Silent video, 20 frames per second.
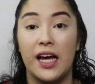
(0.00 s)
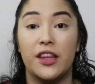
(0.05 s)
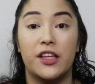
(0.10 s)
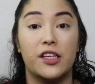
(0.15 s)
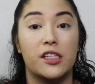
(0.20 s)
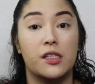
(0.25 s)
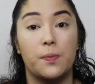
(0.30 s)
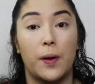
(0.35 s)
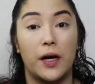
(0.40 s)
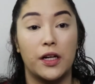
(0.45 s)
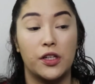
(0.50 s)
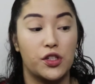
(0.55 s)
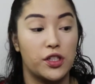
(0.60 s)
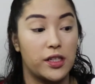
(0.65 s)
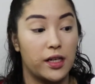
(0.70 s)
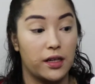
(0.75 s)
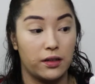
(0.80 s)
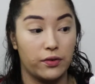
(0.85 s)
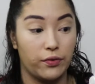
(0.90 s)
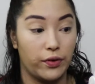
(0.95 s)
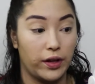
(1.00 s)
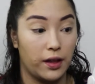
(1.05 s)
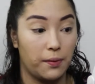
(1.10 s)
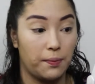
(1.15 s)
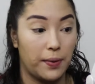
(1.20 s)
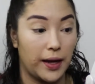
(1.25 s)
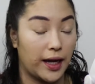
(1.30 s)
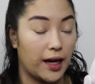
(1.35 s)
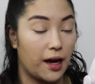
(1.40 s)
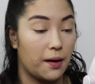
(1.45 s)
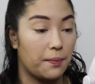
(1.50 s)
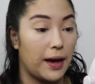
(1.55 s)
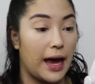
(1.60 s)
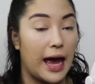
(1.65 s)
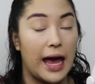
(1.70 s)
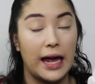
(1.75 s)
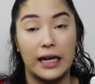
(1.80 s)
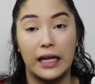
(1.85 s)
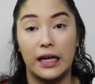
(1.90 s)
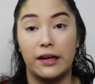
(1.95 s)
The sponge didn't really pick up
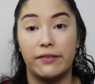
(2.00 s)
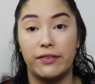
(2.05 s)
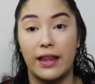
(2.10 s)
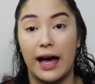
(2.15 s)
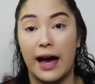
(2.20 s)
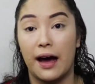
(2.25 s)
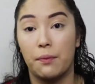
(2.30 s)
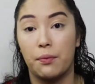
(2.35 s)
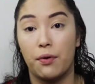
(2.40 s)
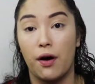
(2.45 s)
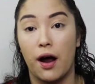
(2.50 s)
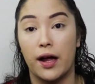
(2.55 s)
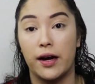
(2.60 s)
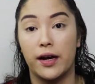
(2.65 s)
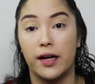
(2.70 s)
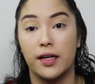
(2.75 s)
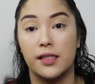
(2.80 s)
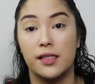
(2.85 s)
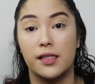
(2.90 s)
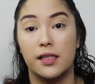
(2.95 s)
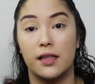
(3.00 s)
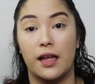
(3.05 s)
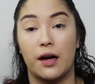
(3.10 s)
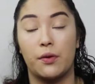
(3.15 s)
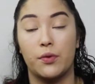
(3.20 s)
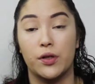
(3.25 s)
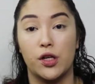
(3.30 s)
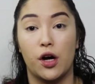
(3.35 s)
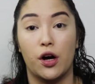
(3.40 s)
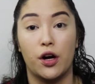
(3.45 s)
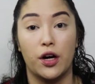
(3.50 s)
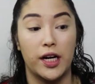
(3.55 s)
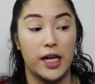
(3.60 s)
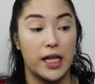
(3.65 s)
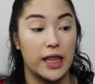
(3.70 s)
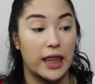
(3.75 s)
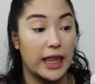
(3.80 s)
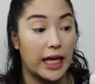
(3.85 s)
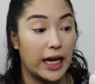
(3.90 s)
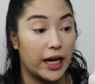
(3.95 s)
any of that product that was already
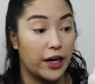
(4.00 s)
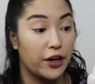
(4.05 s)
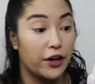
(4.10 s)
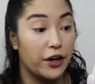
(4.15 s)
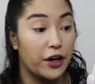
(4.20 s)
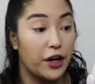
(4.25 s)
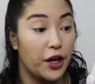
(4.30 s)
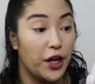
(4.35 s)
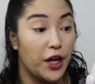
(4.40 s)
there.